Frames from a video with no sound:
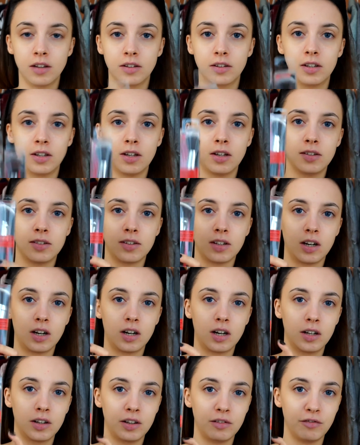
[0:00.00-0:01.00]
These
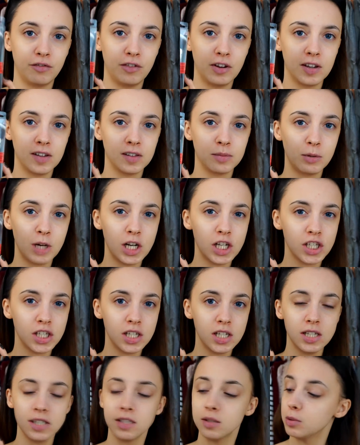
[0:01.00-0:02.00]
are the face
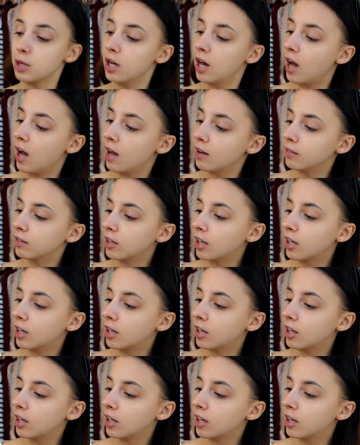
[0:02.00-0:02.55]
brushes. We have